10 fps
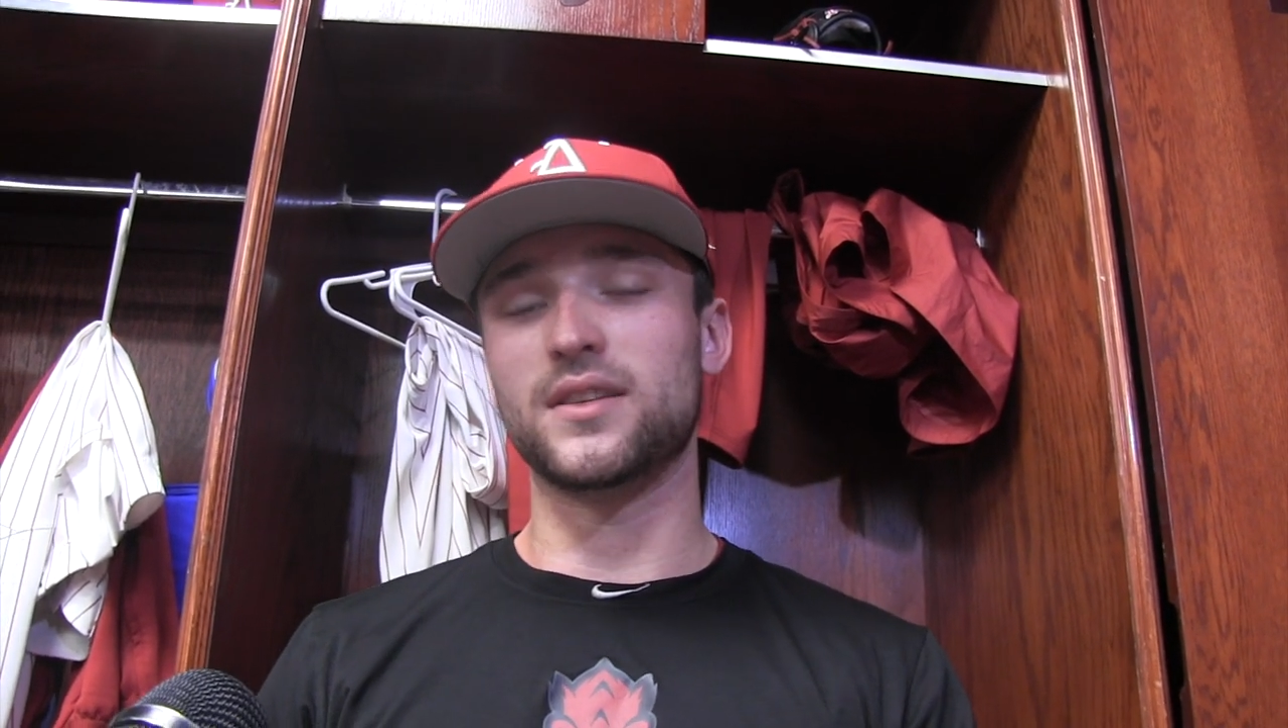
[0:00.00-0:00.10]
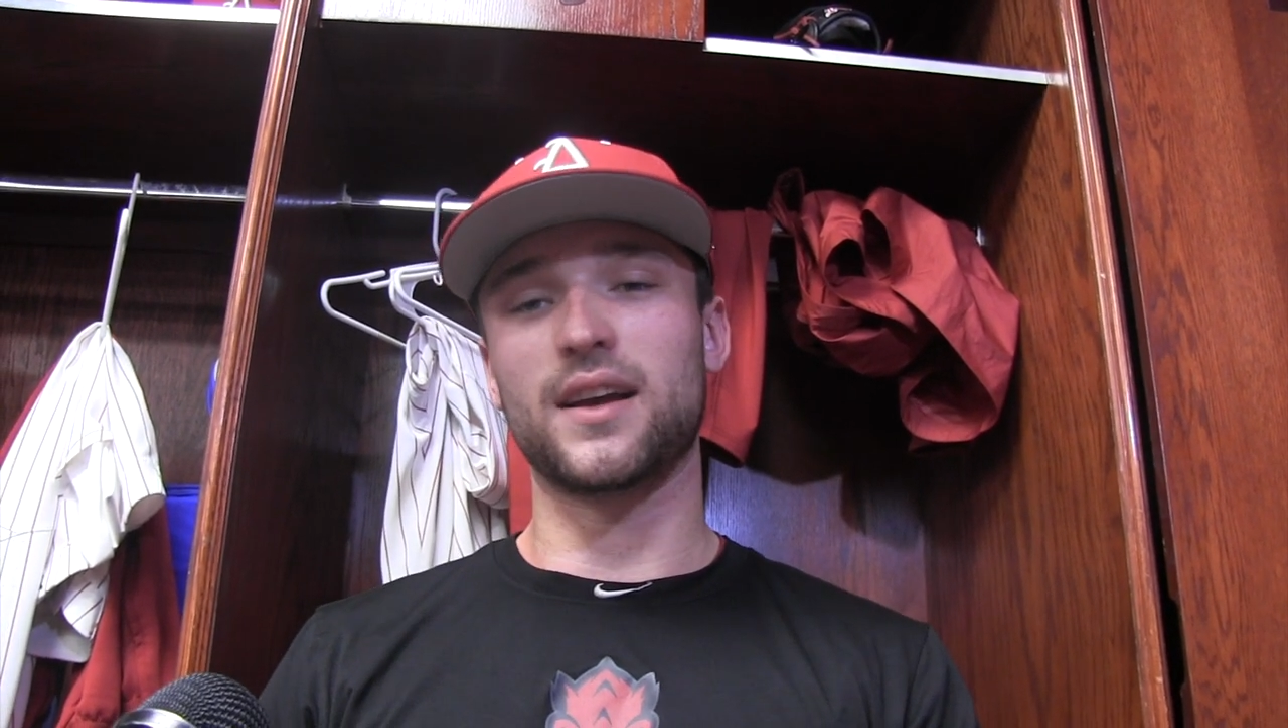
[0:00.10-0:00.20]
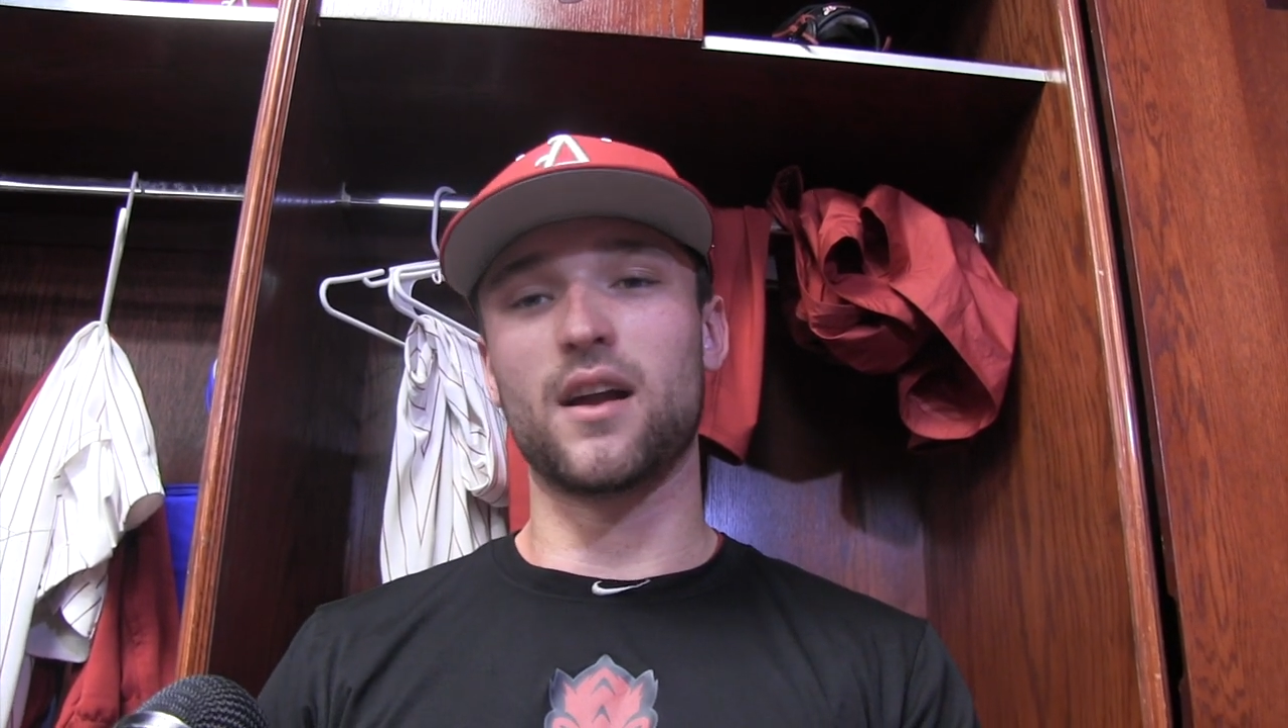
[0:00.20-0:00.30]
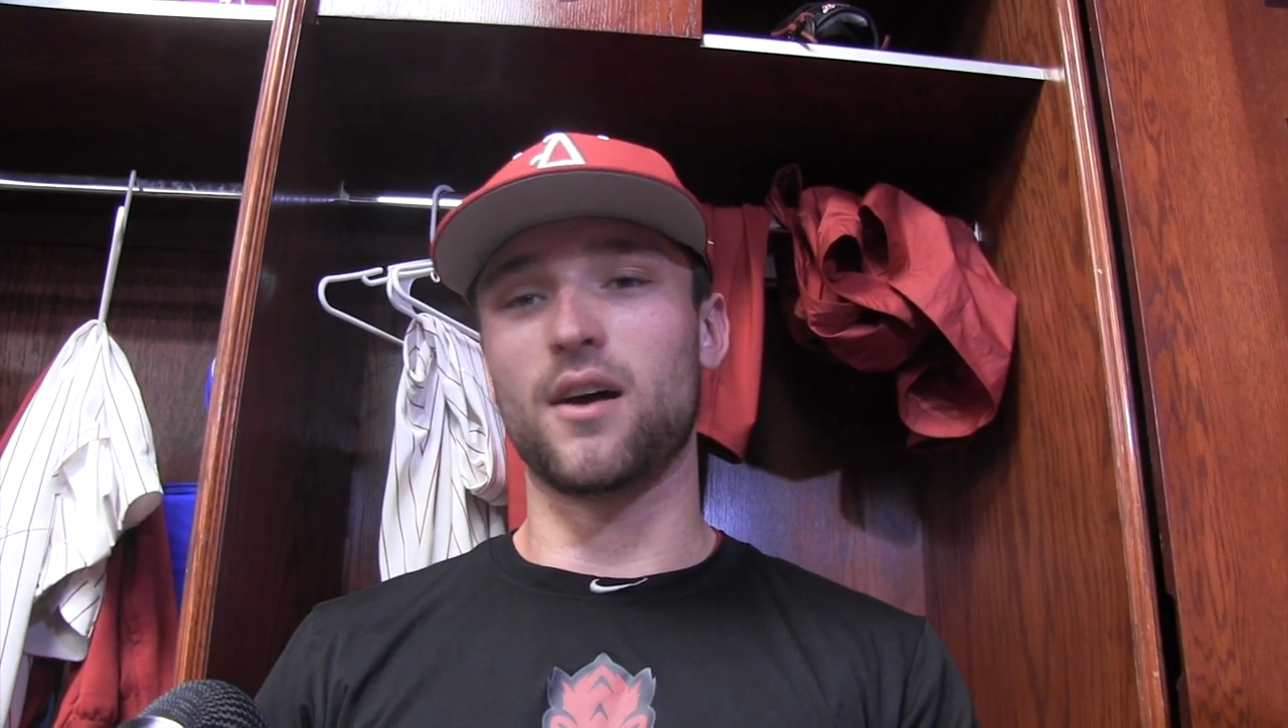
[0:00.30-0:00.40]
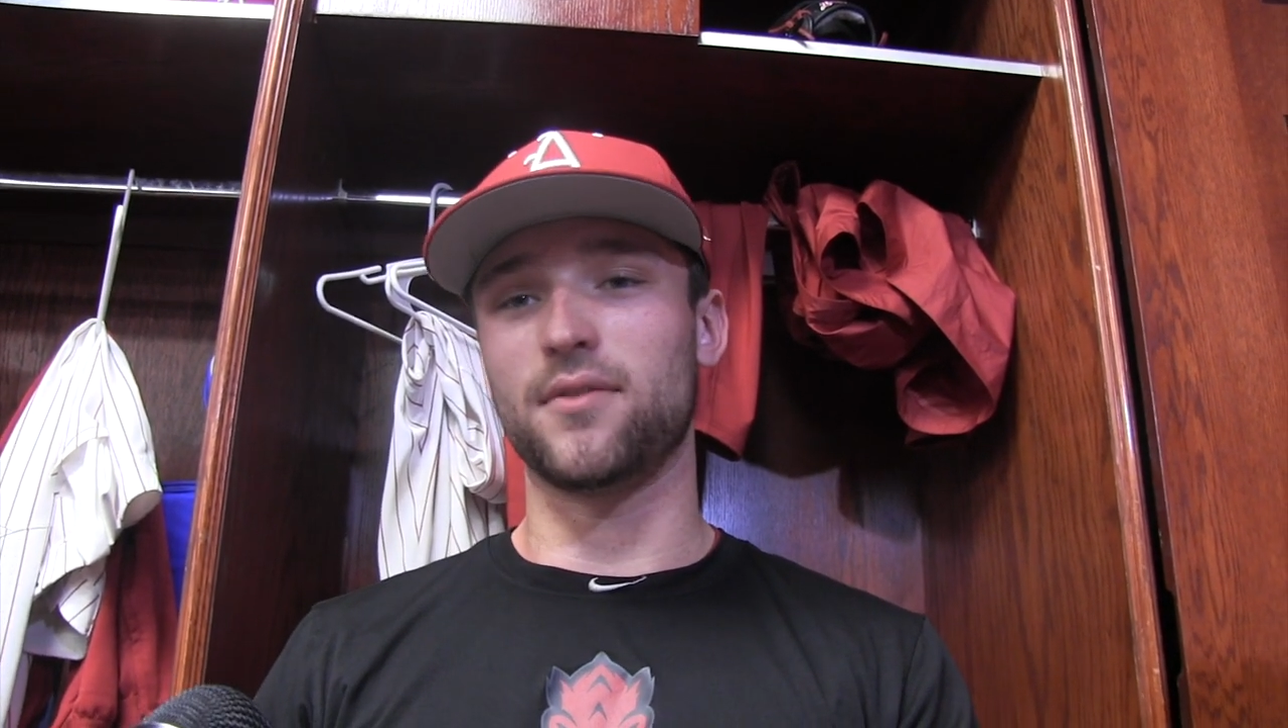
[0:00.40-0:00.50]
I
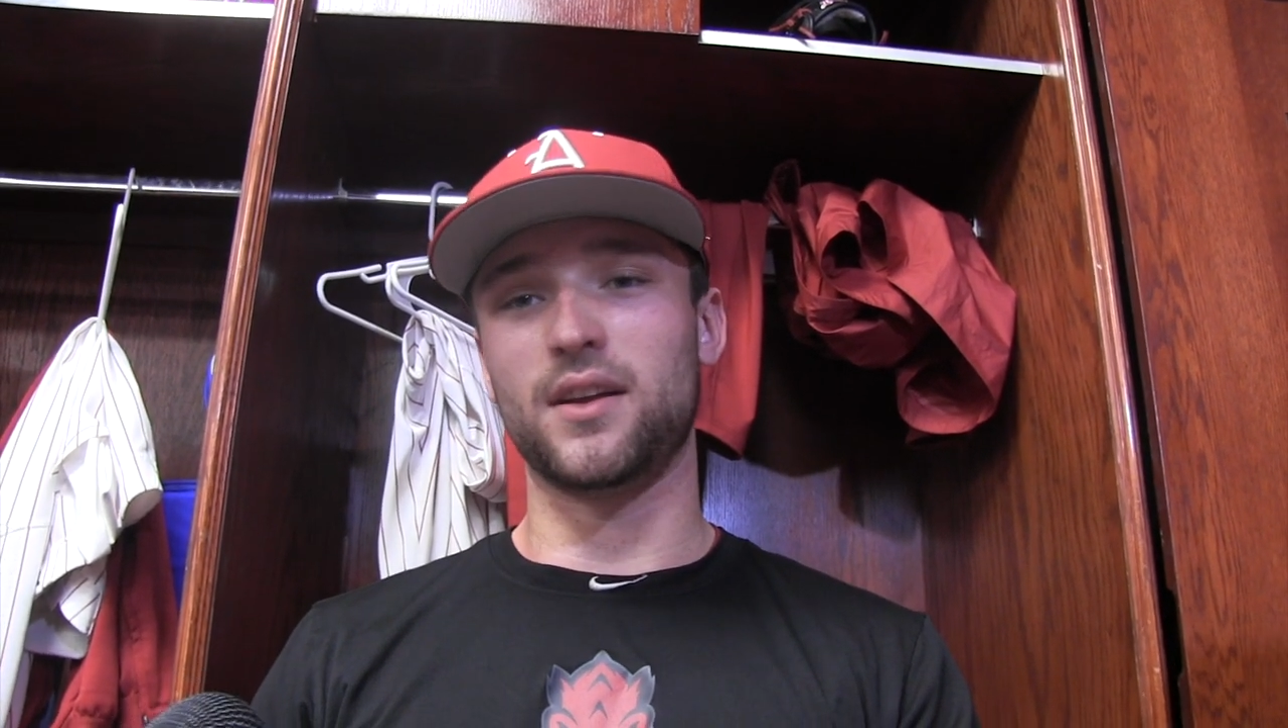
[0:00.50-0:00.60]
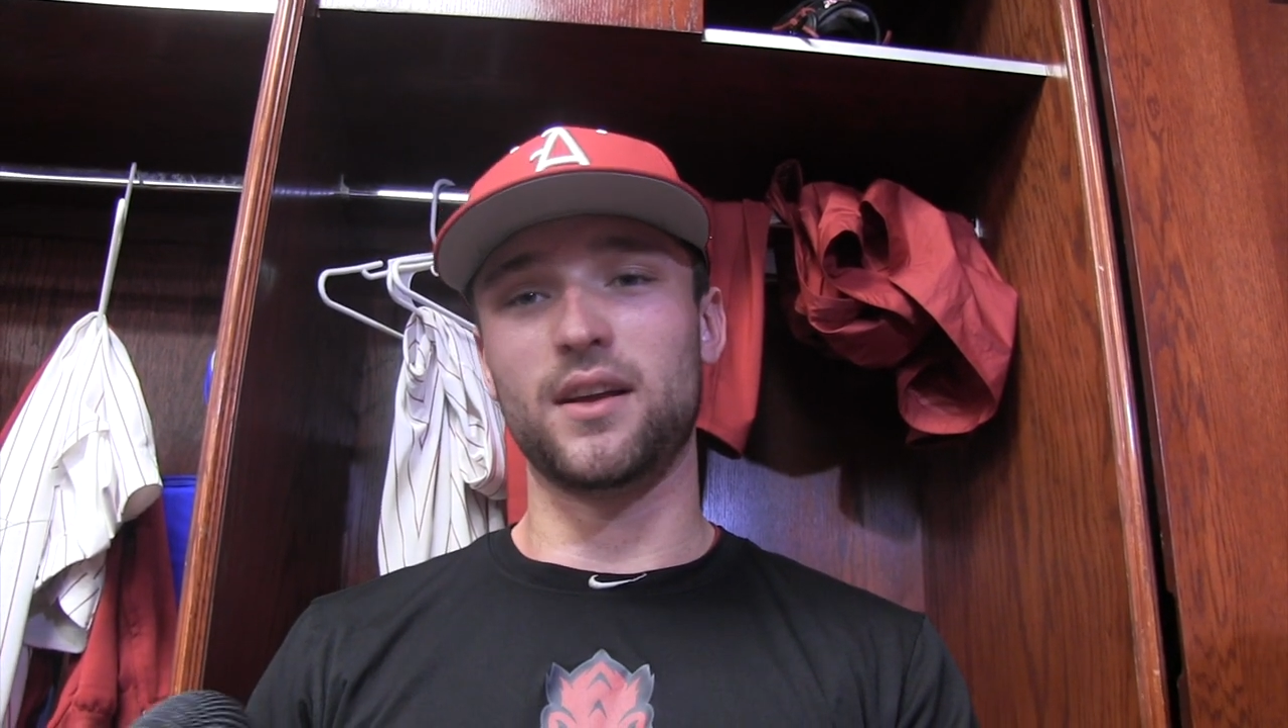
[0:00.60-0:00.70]
got offered